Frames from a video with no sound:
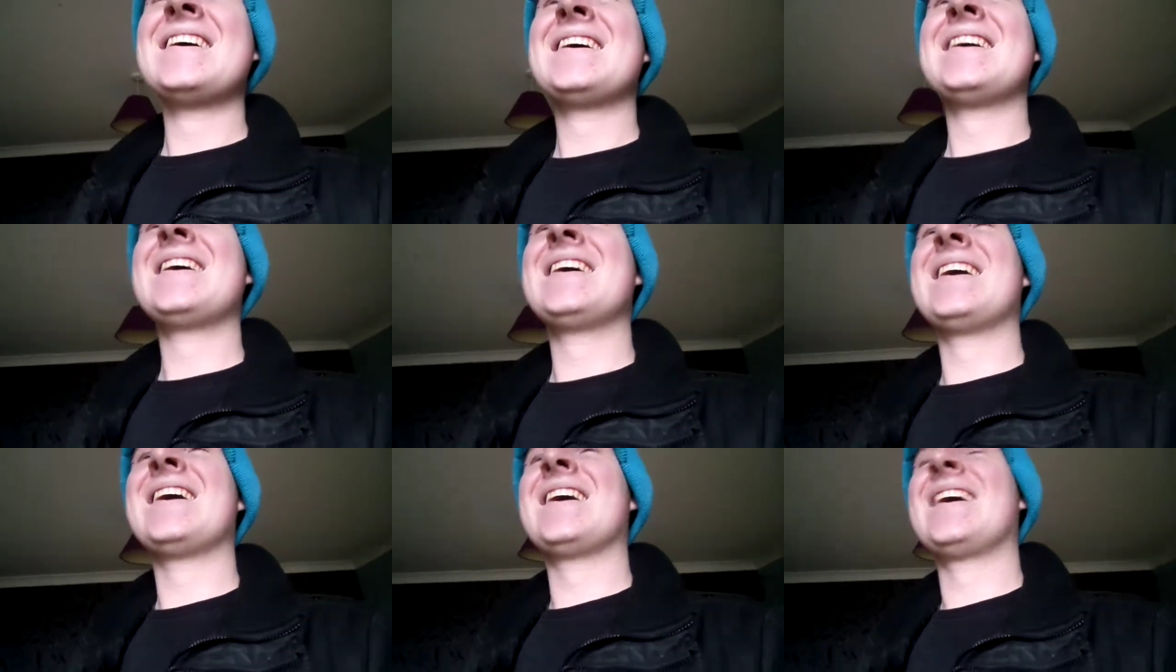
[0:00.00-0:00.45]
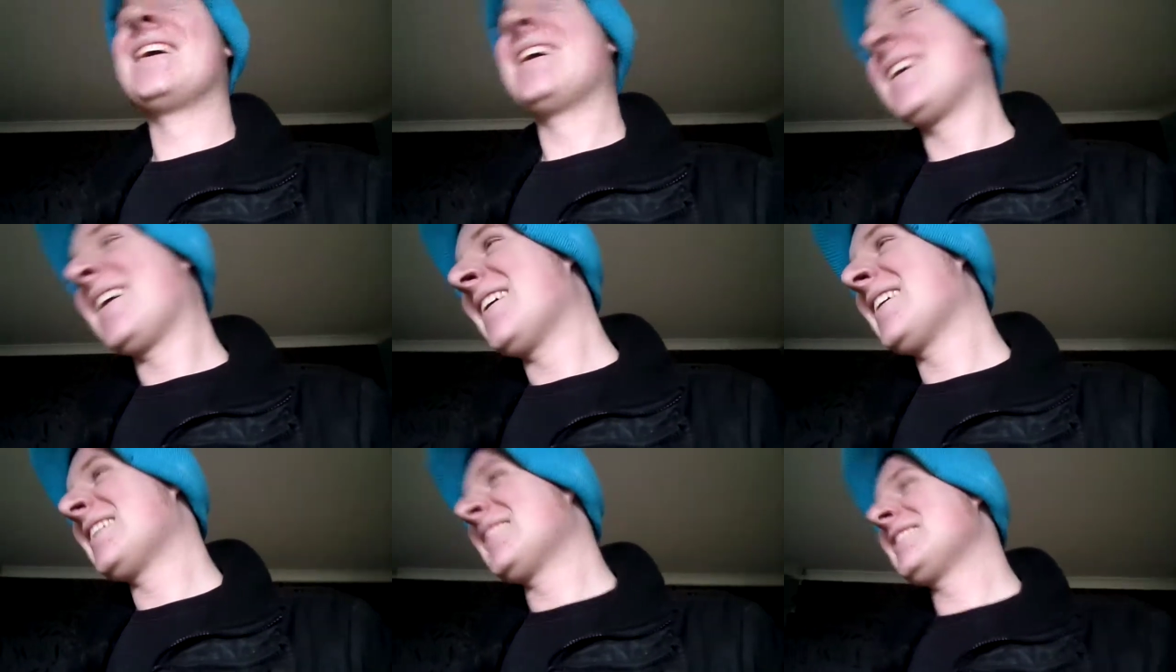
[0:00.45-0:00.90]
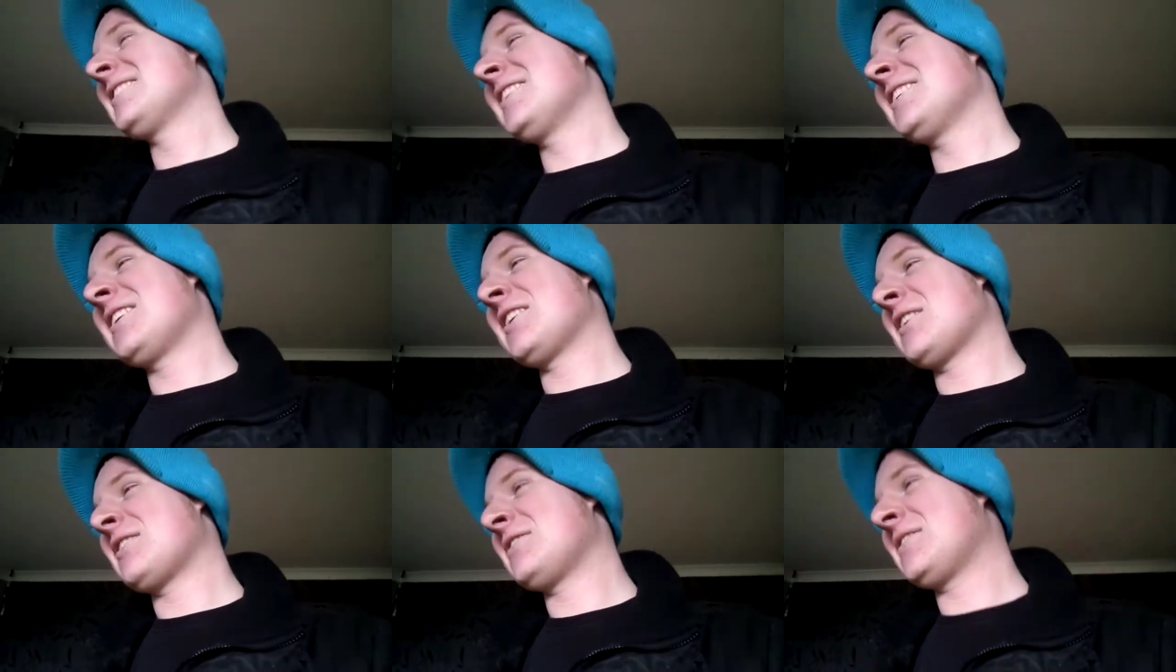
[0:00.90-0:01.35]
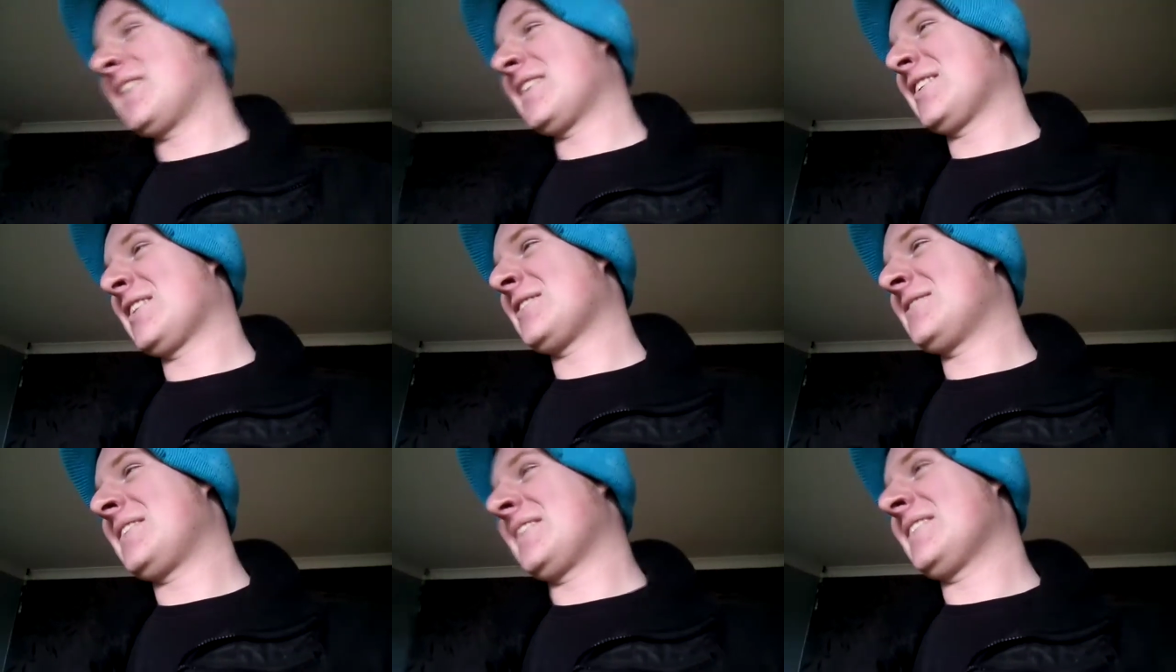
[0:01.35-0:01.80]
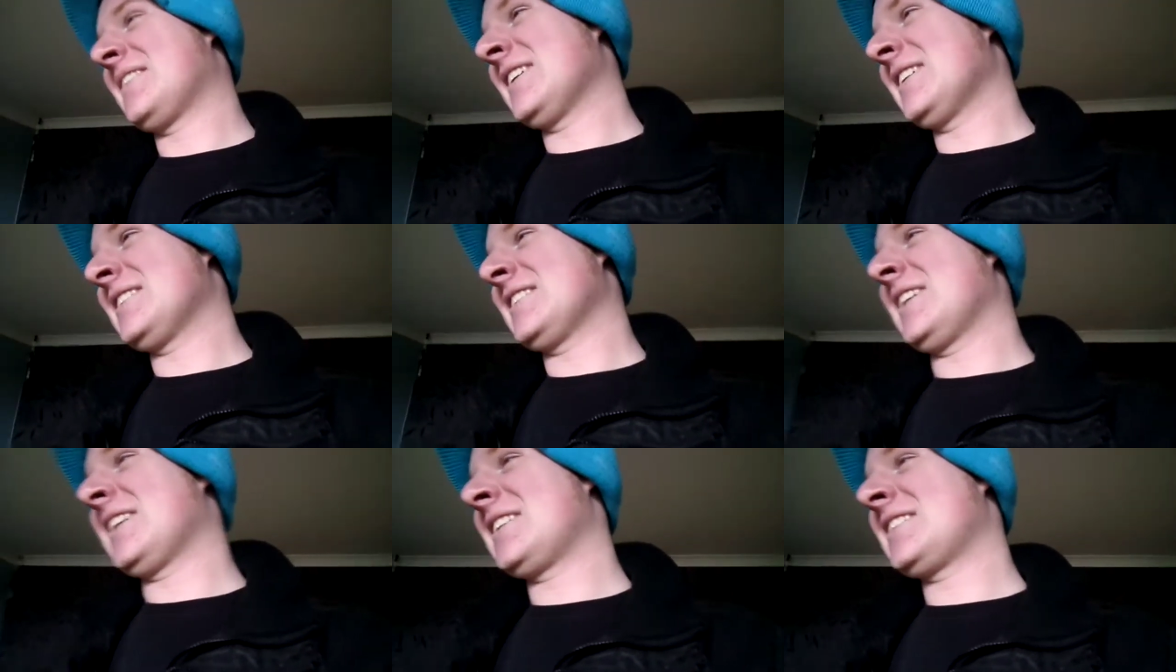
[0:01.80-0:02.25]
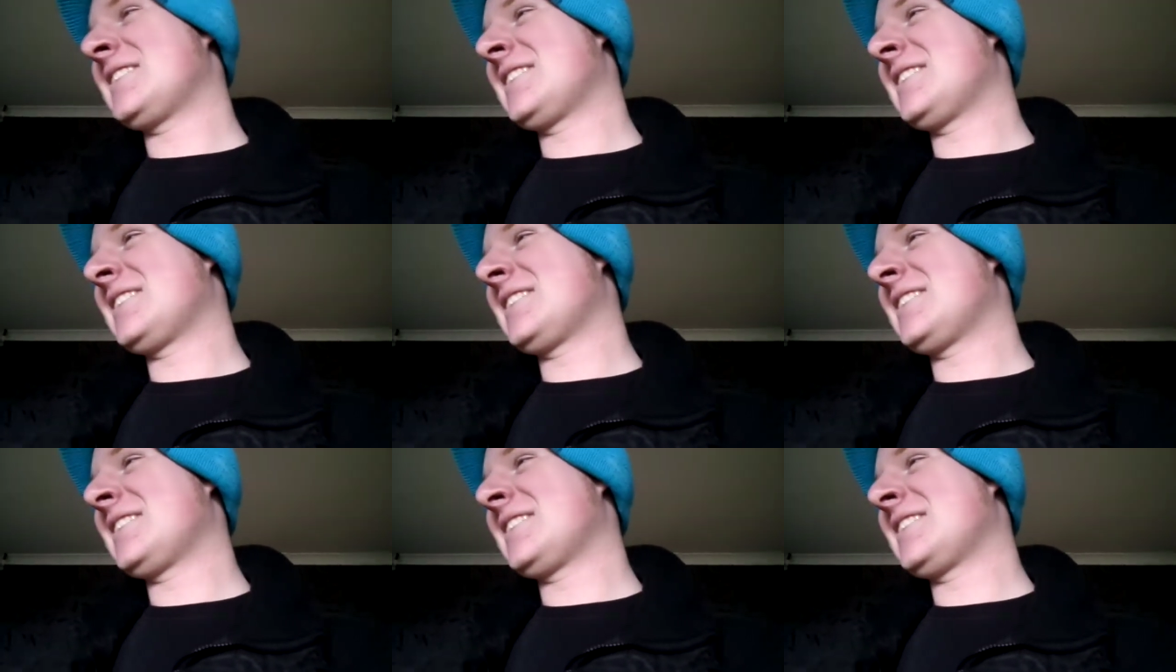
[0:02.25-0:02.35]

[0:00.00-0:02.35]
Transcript: oh, it's not your fault. You're fifty-six.